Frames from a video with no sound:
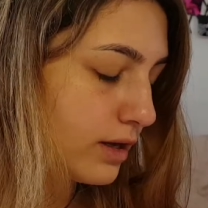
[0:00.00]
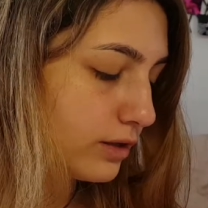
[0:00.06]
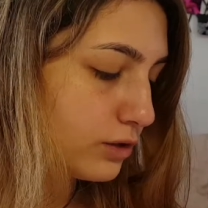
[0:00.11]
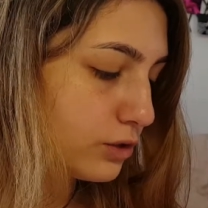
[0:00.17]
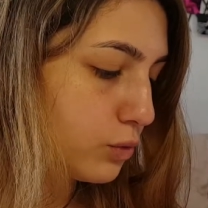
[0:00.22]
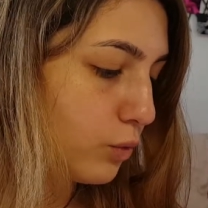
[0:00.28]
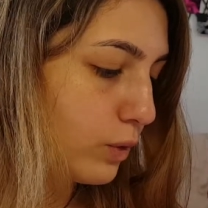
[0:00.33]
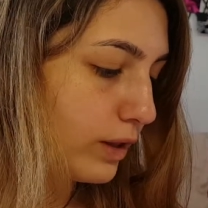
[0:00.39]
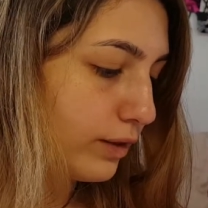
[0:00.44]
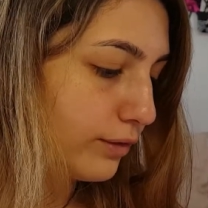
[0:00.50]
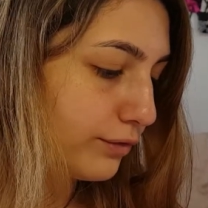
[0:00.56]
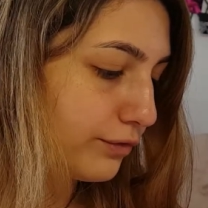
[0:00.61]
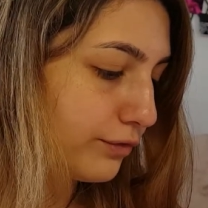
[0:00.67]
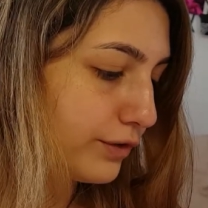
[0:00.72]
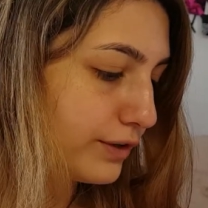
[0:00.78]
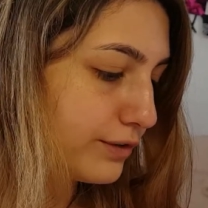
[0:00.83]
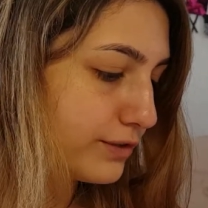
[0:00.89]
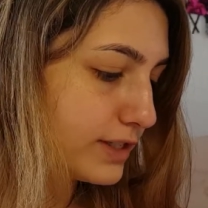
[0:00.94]

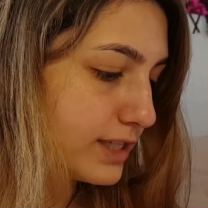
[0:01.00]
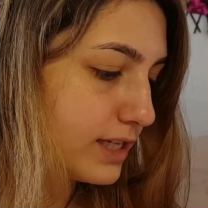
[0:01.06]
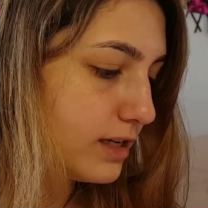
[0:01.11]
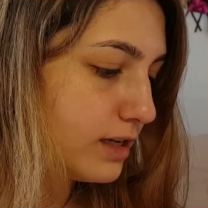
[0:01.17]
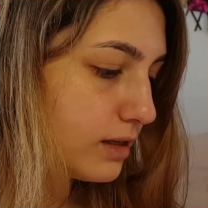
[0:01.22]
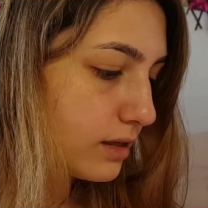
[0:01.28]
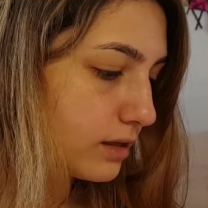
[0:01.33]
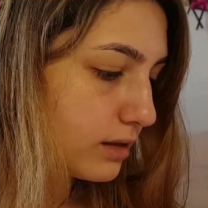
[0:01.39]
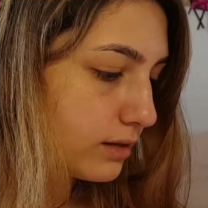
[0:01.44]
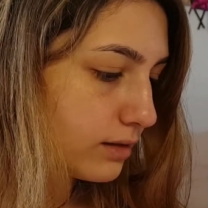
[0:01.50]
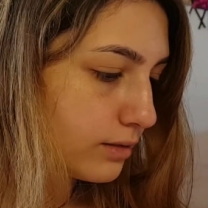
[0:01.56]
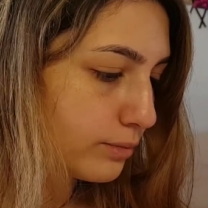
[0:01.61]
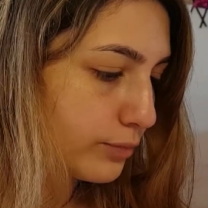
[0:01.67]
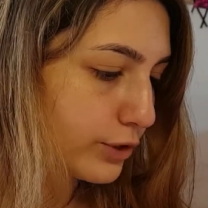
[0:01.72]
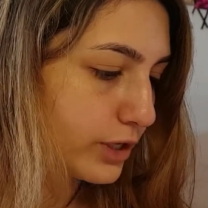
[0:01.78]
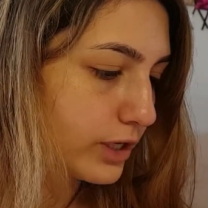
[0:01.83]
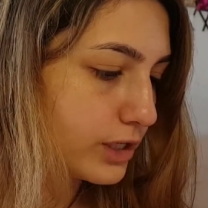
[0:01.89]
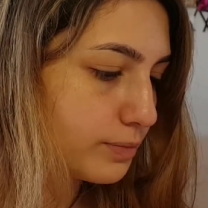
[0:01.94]
12.50
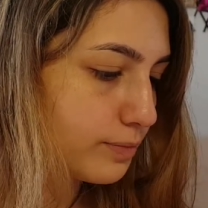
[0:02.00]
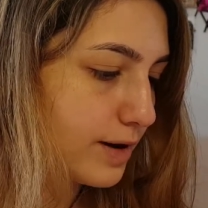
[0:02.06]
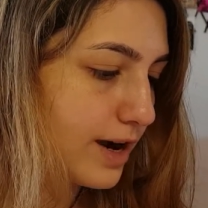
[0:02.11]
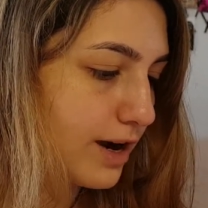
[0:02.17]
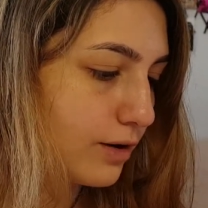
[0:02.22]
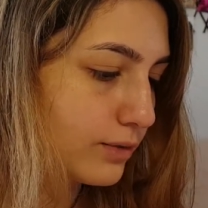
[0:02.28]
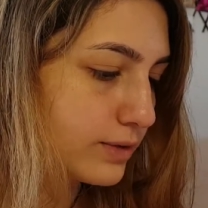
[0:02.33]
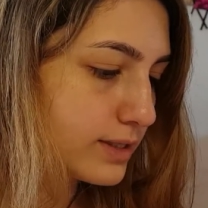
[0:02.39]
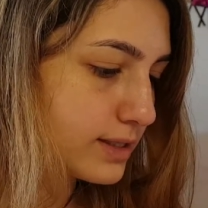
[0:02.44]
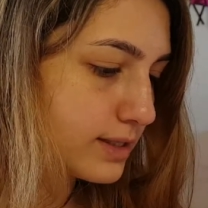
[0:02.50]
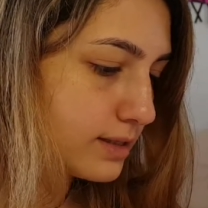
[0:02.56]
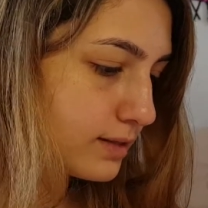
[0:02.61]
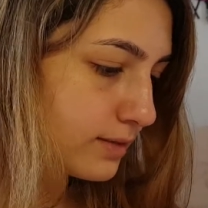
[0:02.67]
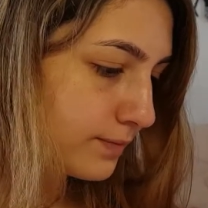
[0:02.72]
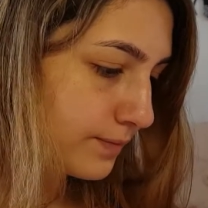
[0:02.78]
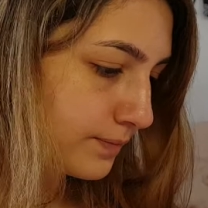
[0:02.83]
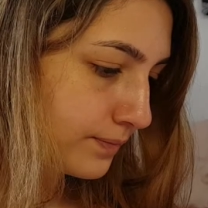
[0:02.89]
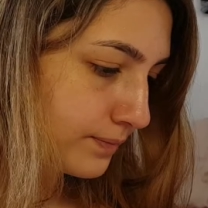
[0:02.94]
British pounds,
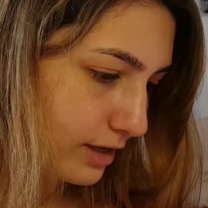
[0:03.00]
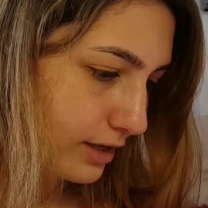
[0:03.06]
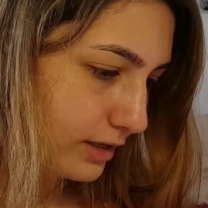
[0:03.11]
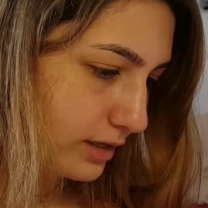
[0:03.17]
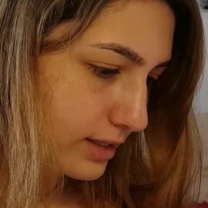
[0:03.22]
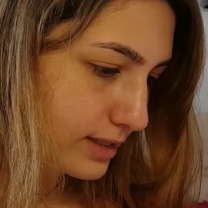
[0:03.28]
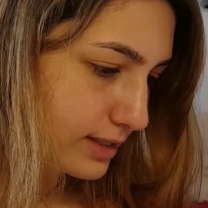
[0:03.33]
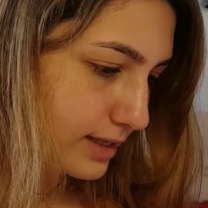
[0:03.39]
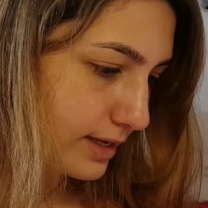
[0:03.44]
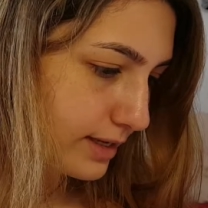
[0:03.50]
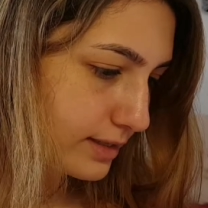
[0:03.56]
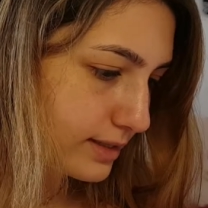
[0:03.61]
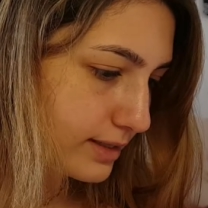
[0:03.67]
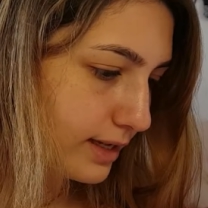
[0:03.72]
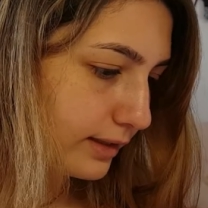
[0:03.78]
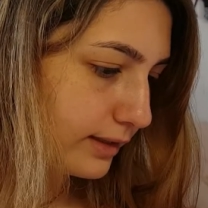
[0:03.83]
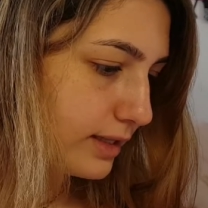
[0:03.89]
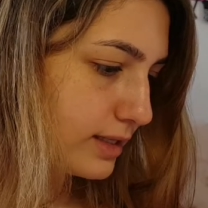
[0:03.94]
and it says
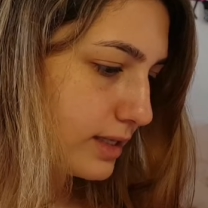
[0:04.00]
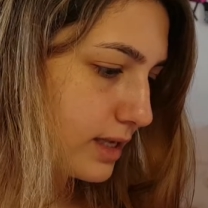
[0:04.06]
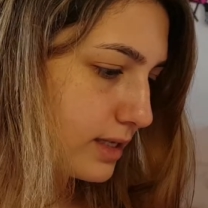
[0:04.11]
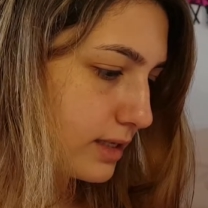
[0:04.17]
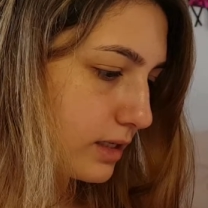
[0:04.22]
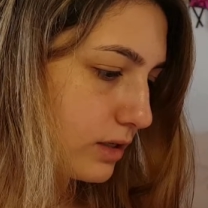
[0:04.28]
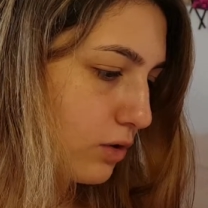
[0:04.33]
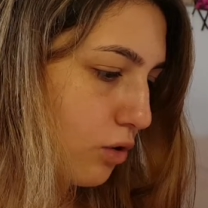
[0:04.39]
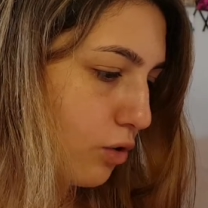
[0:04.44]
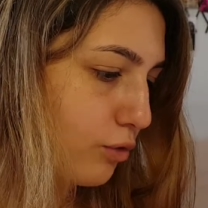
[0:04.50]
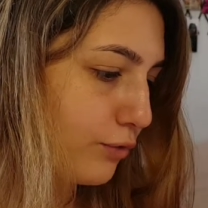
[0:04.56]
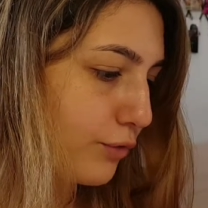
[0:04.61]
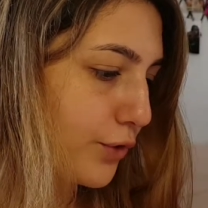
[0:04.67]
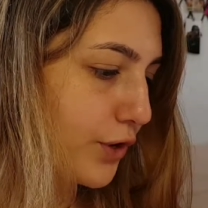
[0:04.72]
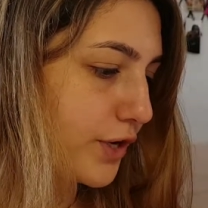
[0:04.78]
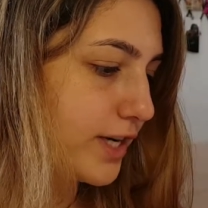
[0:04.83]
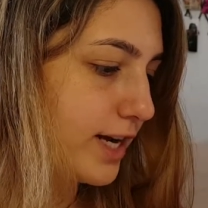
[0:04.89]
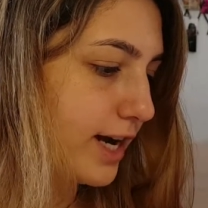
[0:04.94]
that this is an
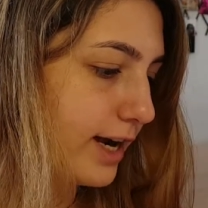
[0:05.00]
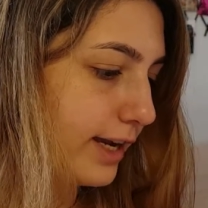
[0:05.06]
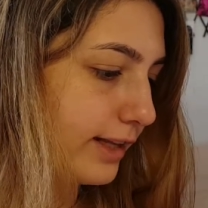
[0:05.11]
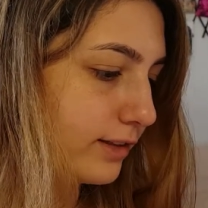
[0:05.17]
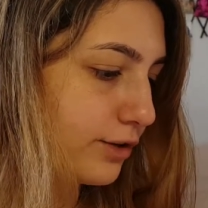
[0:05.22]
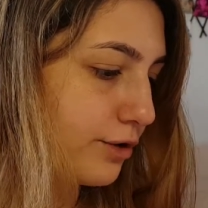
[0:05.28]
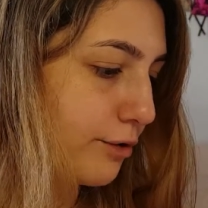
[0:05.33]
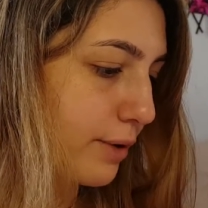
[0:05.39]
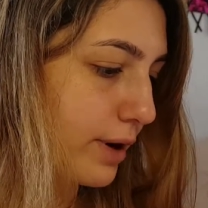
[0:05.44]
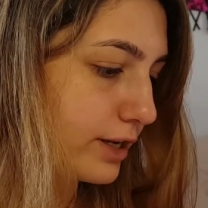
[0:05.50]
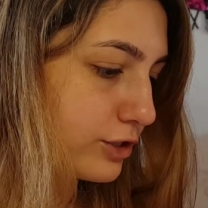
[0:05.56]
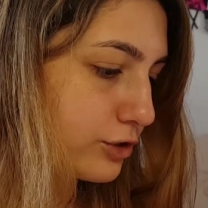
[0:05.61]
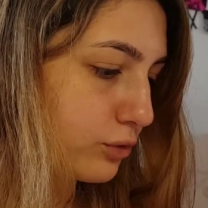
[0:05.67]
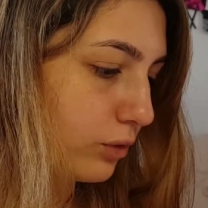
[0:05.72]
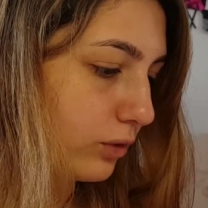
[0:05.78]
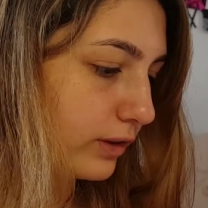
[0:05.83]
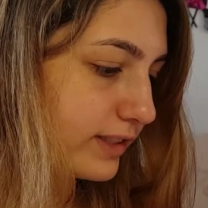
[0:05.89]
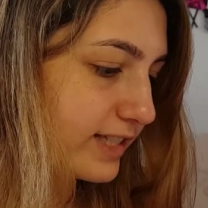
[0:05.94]
overnight
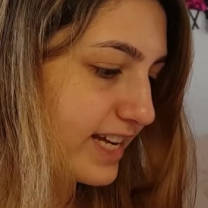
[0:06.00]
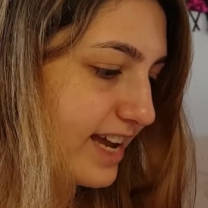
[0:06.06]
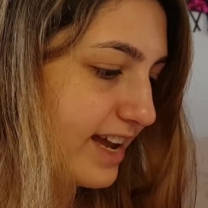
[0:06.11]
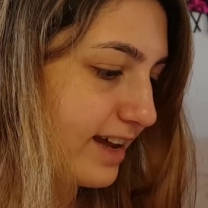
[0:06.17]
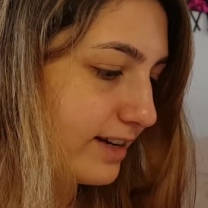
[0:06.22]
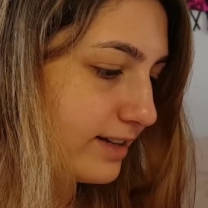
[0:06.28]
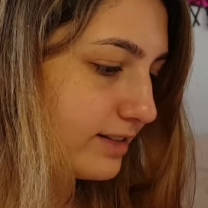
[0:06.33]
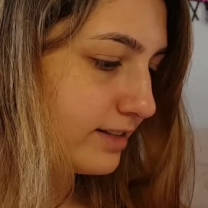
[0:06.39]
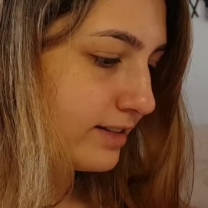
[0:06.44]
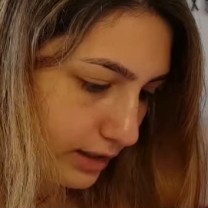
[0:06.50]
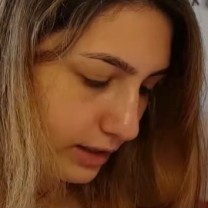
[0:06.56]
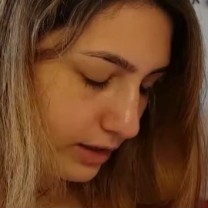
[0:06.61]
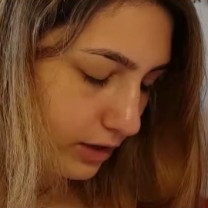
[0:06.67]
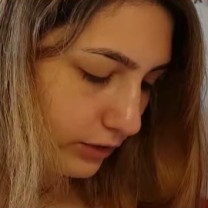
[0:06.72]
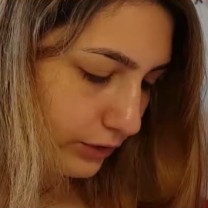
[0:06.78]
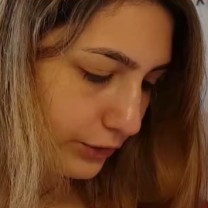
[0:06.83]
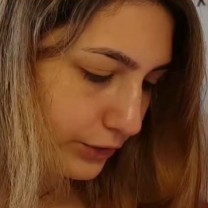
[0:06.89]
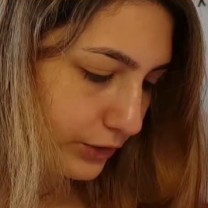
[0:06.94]
gradual tan, a
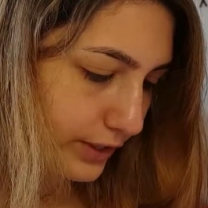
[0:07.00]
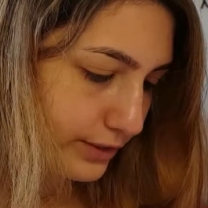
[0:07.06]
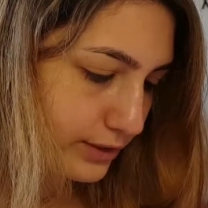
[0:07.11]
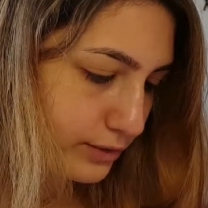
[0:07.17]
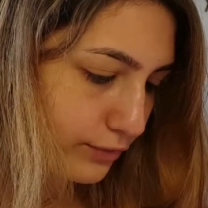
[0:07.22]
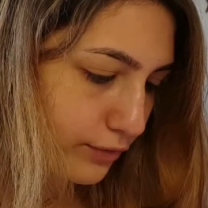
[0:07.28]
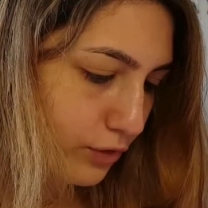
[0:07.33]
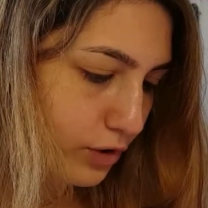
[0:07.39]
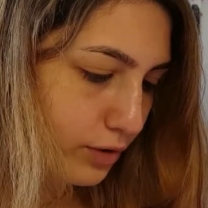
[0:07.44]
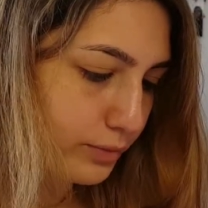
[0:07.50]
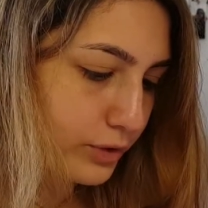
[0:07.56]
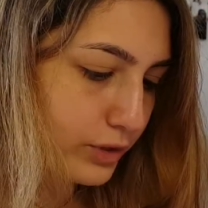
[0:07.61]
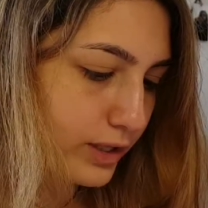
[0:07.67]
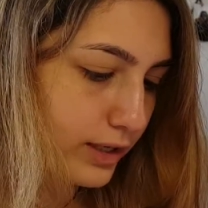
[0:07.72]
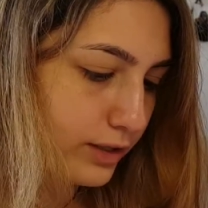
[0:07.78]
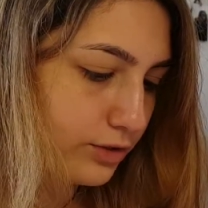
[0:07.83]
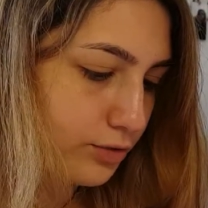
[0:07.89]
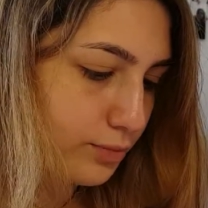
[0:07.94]
colorless
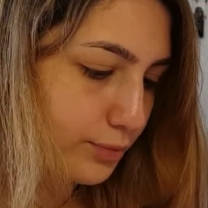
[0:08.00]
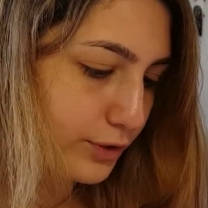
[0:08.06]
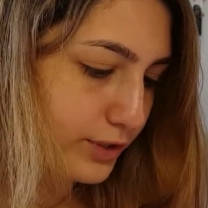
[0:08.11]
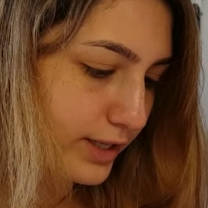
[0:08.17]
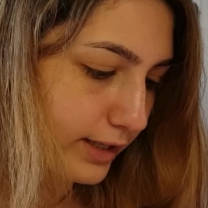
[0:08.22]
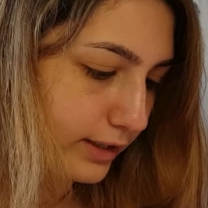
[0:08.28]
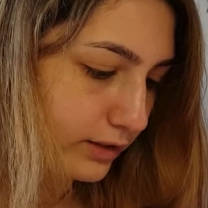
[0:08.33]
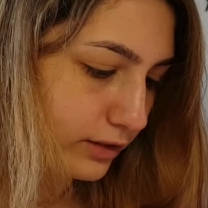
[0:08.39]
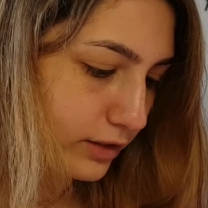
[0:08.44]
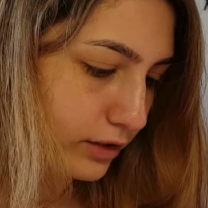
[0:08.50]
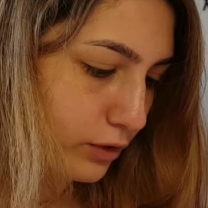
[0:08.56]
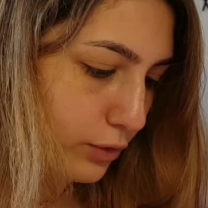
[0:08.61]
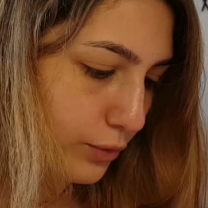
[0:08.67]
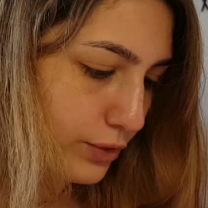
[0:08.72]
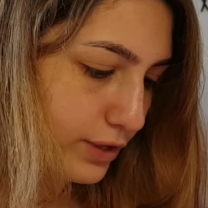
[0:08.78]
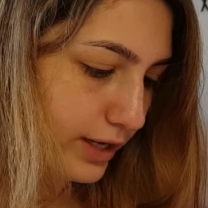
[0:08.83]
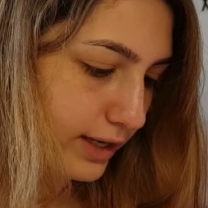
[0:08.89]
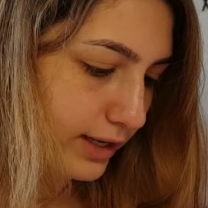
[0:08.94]
formula to protect
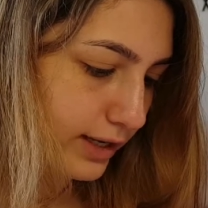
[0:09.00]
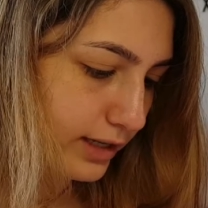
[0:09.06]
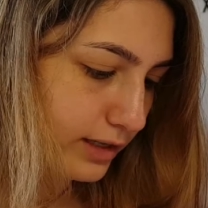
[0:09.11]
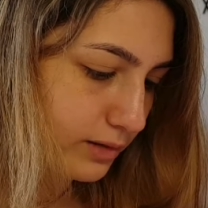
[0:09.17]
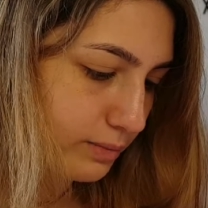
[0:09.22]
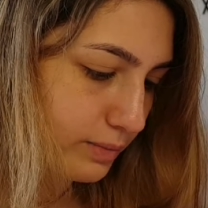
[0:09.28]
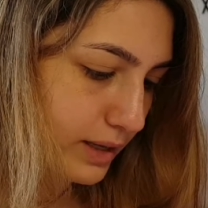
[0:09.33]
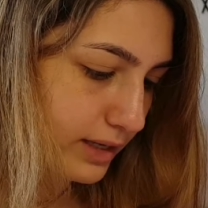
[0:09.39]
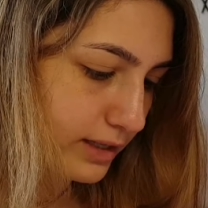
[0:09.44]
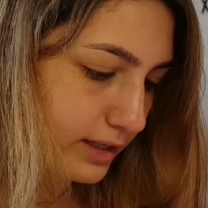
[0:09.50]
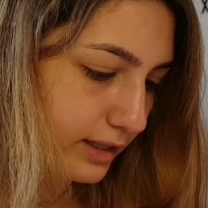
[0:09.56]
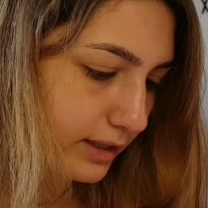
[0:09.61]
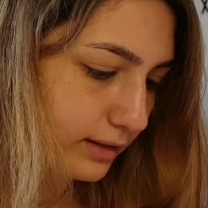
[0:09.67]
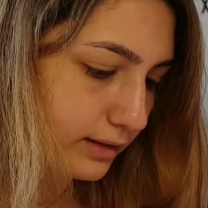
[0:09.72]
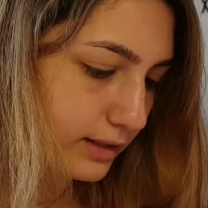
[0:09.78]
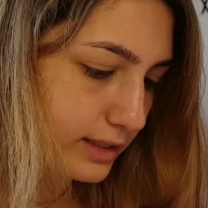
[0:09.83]
clothing and bedding.